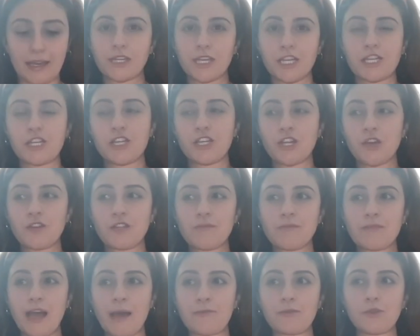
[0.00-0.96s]
Because,
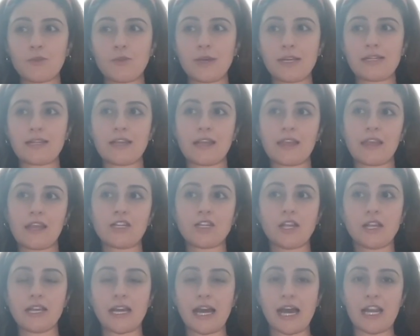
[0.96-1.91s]
sometimes we see things on
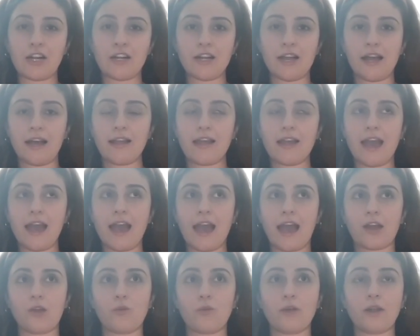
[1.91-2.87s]
the internet
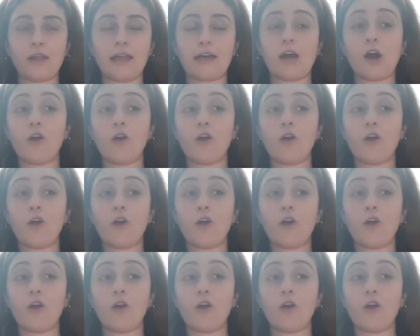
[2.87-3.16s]
and we're like,